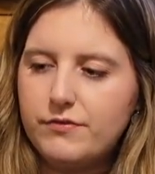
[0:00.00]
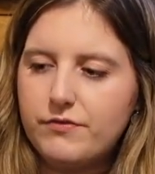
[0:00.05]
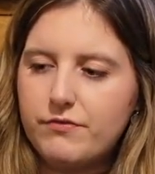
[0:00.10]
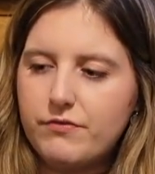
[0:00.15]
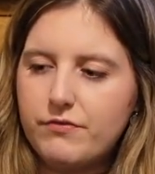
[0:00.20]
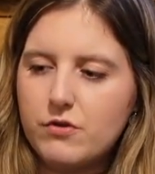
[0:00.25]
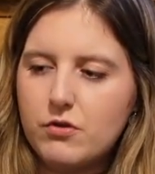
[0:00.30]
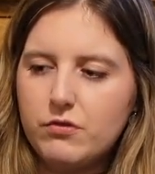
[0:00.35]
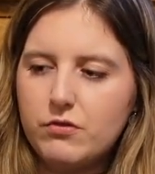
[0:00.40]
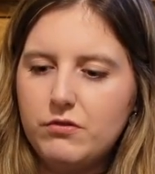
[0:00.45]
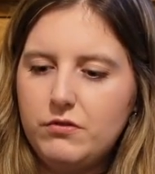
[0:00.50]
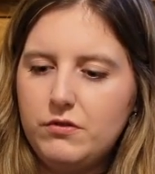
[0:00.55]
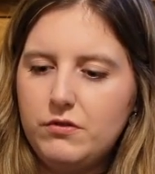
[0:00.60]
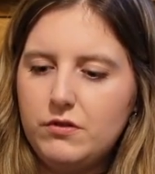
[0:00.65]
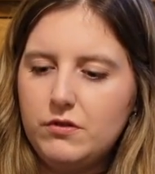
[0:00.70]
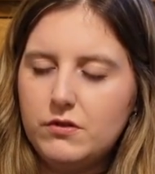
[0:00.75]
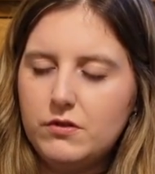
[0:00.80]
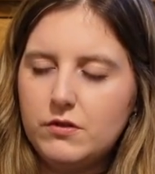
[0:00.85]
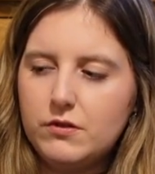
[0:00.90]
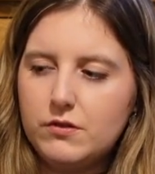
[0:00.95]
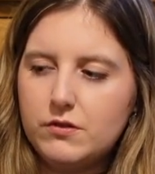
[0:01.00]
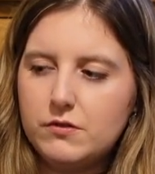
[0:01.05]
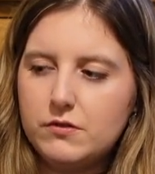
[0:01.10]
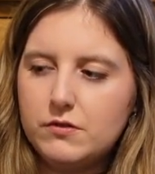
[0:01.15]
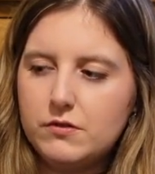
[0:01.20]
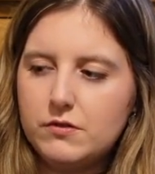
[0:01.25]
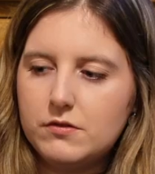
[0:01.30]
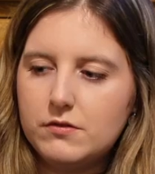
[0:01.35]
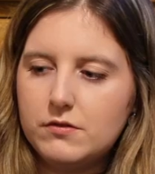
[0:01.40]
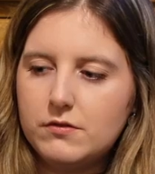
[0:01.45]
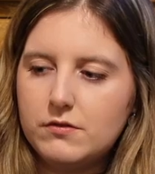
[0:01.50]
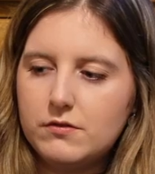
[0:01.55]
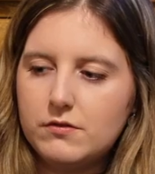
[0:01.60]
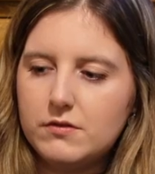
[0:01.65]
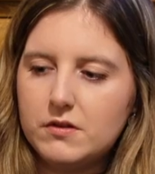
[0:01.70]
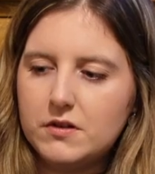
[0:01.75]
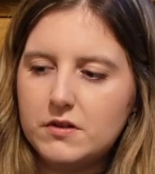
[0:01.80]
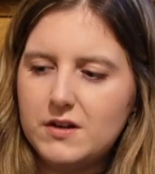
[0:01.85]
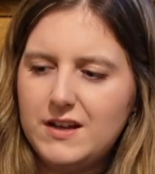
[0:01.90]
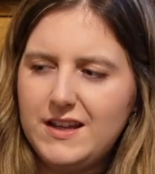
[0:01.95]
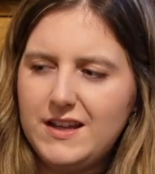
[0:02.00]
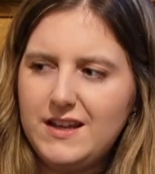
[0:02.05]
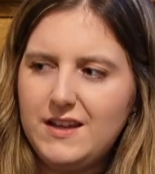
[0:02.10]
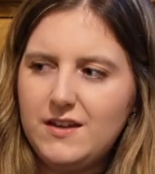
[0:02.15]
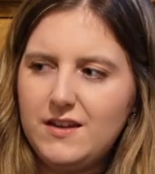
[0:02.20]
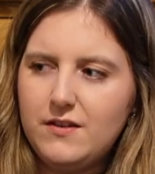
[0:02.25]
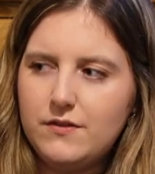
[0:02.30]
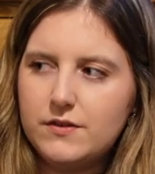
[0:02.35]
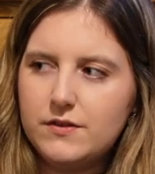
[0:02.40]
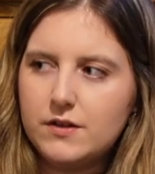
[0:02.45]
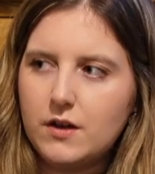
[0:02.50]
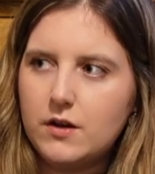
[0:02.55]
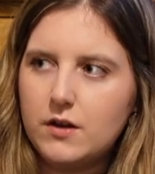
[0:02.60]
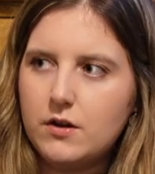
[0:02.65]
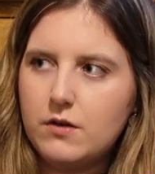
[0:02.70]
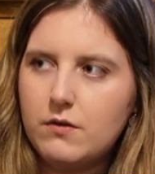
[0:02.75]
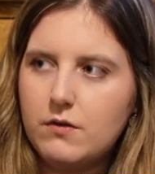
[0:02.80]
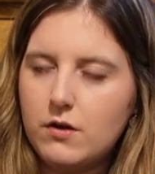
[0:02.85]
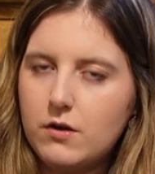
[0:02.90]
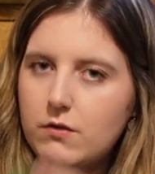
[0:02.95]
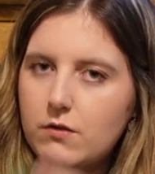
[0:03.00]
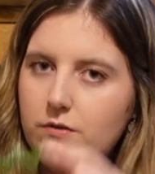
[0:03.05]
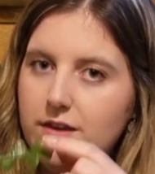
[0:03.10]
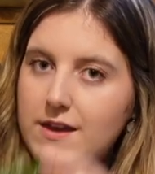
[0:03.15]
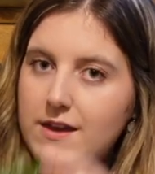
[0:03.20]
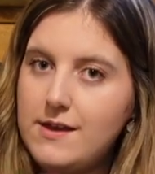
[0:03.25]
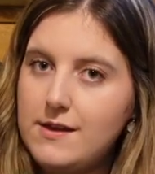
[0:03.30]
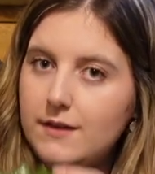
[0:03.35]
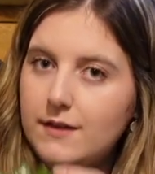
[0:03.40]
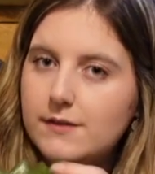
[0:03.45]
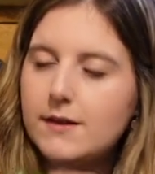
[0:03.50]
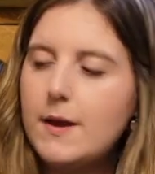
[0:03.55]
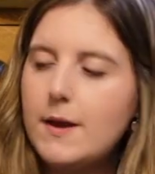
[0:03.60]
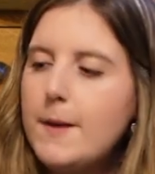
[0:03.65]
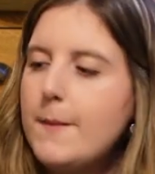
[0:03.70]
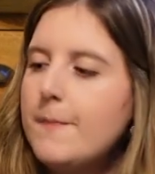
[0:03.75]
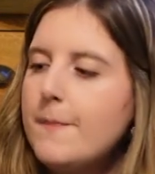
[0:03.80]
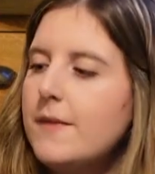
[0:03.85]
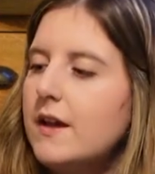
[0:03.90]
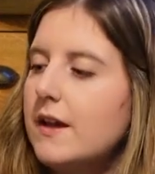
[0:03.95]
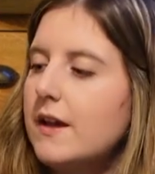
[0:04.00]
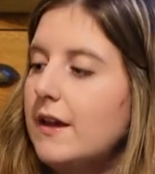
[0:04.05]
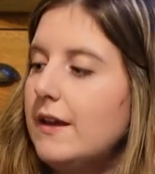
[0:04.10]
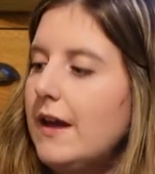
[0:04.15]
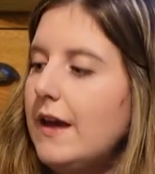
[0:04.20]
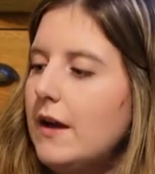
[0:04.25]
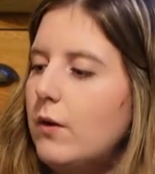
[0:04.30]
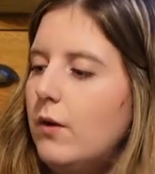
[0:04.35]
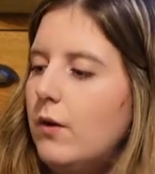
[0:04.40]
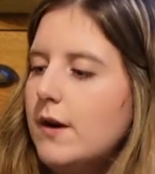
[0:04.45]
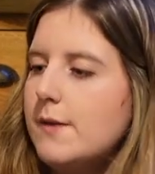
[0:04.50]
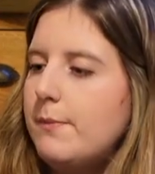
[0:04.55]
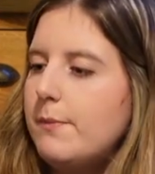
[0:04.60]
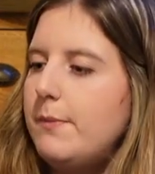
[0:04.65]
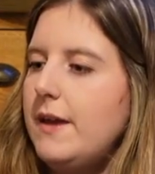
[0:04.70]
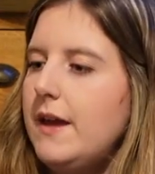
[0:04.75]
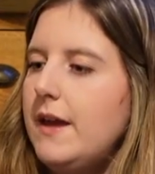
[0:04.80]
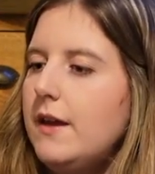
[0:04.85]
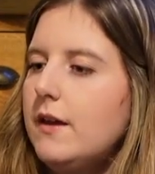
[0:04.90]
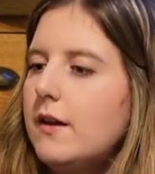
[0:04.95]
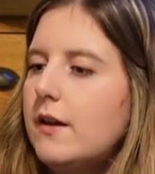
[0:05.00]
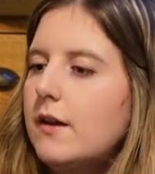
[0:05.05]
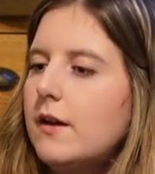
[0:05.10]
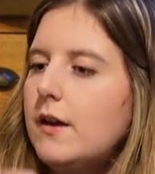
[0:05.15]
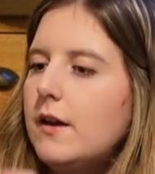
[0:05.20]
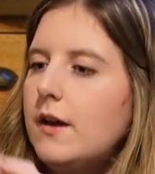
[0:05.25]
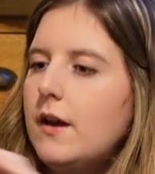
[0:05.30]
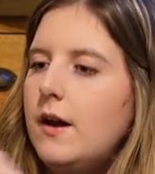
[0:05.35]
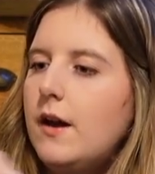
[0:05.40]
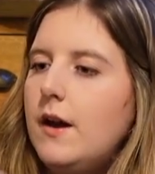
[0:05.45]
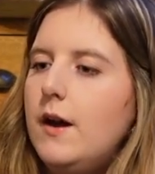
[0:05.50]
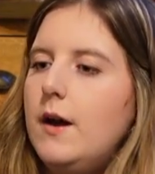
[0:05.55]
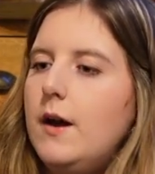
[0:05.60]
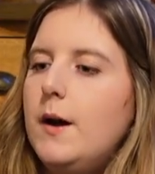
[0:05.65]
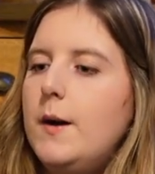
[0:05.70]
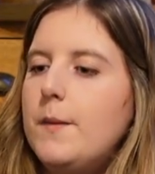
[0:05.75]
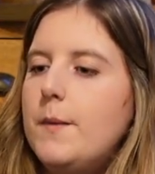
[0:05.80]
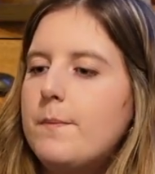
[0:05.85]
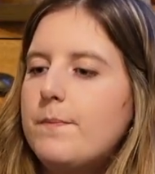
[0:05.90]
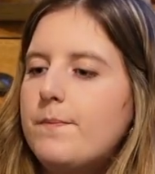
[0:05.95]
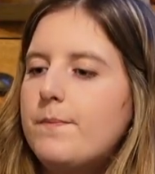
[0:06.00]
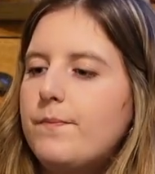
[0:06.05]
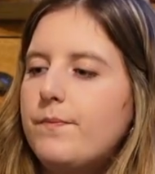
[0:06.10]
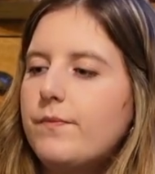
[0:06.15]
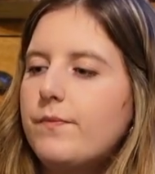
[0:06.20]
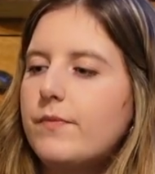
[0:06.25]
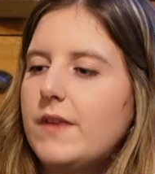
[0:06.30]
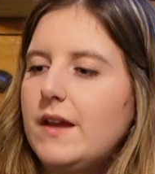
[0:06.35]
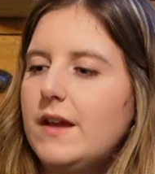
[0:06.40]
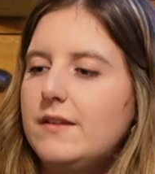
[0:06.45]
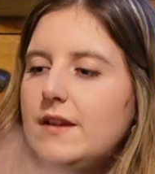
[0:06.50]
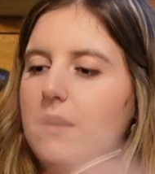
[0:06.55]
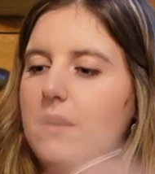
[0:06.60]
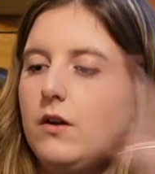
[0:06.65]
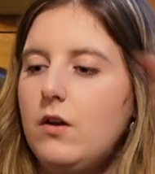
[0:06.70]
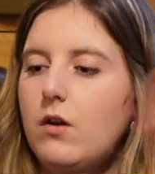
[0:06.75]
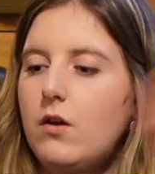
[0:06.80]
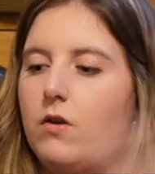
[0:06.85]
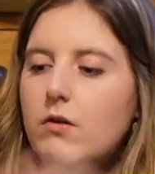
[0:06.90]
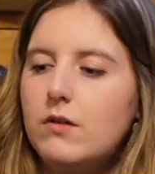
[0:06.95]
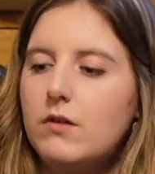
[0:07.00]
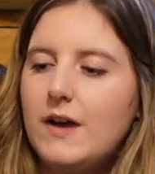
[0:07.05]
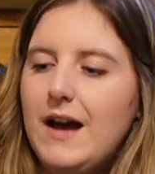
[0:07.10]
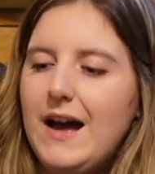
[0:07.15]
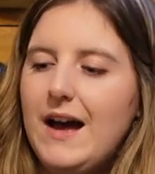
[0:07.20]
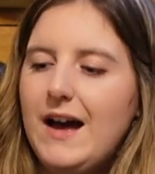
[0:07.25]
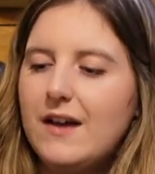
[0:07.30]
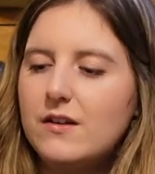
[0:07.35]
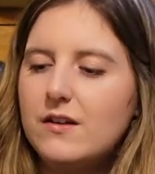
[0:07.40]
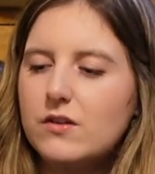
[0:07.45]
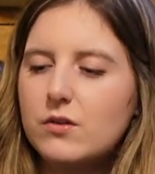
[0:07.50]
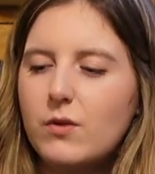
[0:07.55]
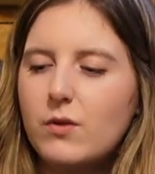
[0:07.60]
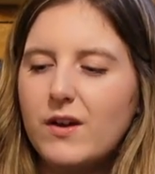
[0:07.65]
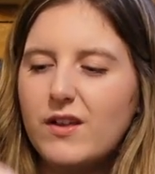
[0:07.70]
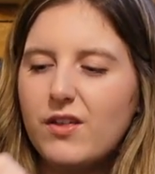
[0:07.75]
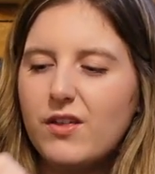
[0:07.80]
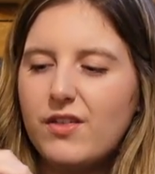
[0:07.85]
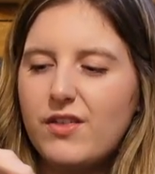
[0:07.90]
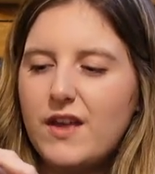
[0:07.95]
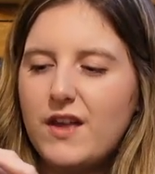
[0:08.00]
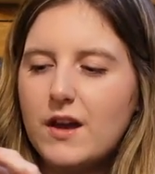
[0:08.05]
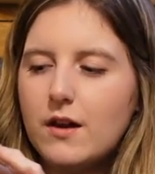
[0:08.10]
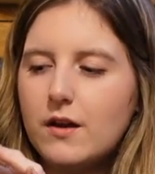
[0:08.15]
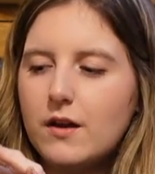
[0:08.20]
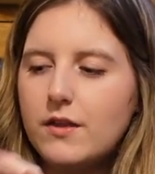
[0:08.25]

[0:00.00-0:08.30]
fronds, leaves, I don't know, these can get quite big, as in long and quite thick.